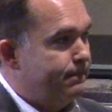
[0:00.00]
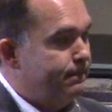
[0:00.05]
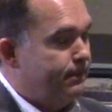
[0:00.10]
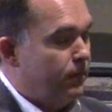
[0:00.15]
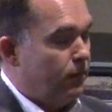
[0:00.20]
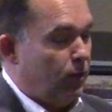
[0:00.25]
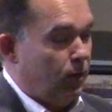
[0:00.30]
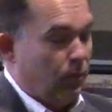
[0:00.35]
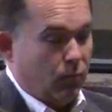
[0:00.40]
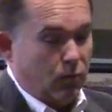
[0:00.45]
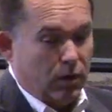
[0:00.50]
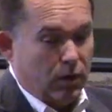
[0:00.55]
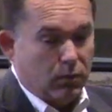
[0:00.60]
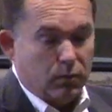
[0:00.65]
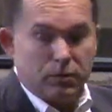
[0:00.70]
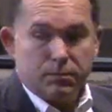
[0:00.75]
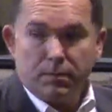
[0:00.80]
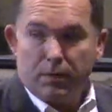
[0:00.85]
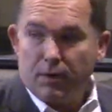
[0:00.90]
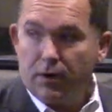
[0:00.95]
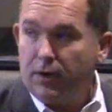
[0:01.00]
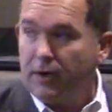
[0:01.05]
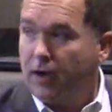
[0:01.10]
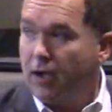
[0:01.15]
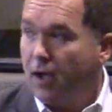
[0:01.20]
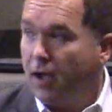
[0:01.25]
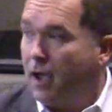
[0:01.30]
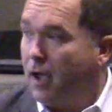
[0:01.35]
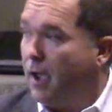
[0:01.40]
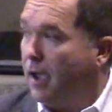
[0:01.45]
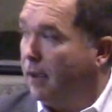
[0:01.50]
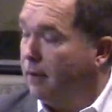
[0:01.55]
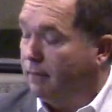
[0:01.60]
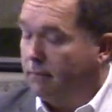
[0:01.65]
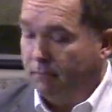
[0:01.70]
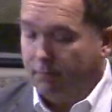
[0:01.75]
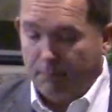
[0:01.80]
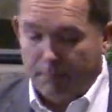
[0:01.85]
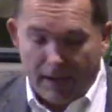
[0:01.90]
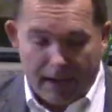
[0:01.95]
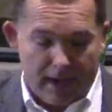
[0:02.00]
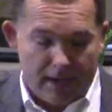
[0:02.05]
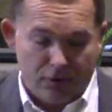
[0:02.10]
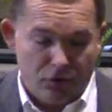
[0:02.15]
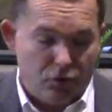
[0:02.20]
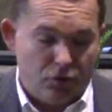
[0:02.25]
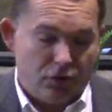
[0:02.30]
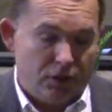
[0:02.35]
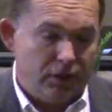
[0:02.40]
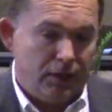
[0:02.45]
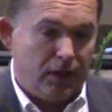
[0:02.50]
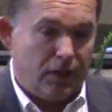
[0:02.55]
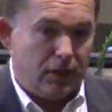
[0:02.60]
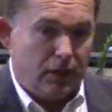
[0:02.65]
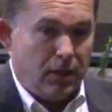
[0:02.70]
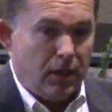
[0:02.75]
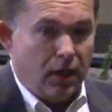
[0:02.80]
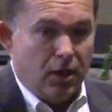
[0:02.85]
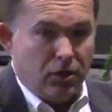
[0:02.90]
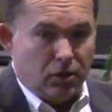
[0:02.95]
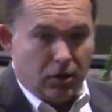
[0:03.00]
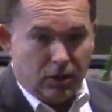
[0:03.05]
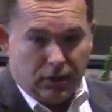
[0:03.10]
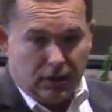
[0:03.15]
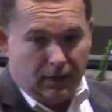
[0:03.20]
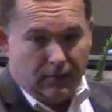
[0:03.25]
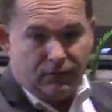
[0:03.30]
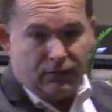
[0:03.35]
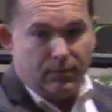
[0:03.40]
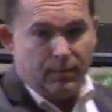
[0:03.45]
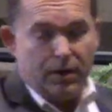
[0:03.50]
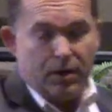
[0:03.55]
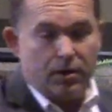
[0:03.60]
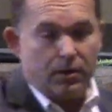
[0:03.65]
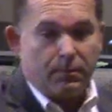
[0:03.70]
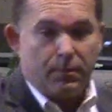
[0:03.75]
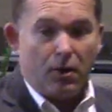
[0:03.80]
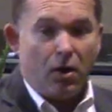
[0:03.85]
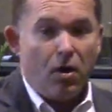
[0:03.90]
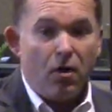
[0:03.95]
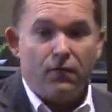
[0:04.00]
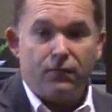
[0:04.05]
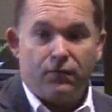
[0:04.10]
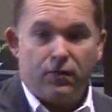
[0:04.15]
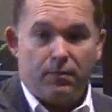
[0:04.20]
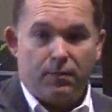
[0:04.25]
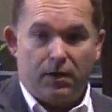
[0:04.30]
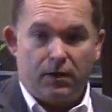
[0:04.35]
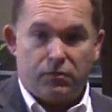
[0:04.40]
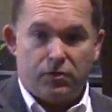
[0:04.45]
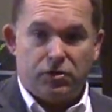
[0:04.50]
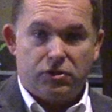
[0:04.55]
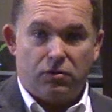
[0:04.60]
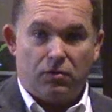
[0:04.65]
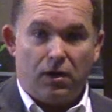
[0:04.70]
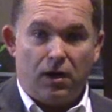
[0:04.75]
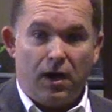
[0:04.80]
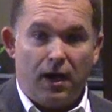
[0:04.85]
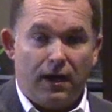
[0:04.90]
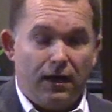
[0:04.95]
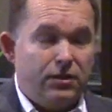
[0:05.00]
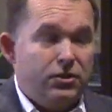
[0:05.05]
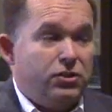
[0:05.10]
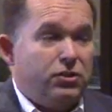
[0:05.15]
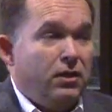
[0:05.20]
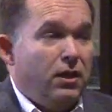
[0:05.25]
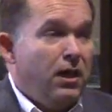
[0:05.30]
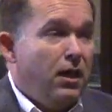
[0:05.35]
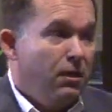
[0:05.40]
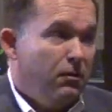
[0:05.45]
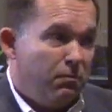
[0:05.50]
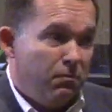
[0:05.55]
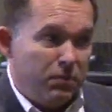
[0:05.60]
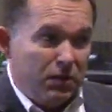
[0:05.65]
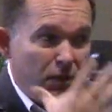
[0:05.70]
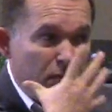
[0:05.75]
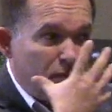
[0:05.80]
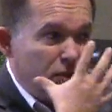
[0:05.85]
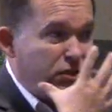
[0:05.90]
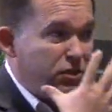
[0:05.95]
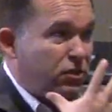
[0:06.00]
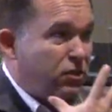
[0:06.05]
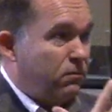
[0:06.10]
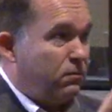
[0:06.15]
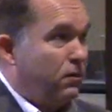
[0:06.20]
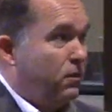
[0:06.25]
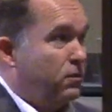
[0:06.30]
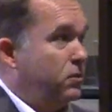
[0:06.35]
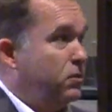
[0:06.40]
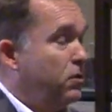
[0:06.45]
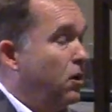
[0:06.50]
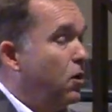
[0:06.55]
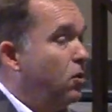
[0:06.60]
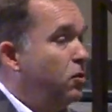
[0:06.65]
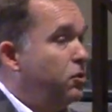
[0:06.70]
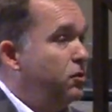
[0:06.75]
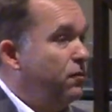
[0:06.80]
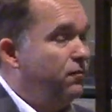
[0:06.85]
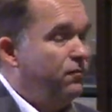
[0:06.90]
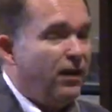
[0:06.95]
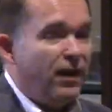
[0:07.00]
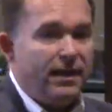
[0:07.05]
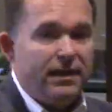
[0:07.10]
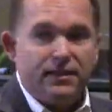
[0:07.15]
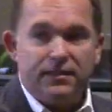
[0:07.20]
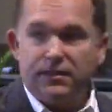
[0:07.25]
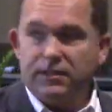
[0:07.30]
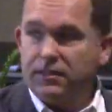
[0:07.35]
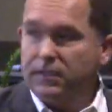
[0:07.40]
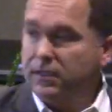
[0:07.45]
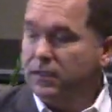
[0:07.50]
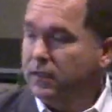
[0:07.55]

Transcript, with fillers: And when it was burning hot, bad, you couldn't get from here to Paul from it. It was so hot. It would scald your face.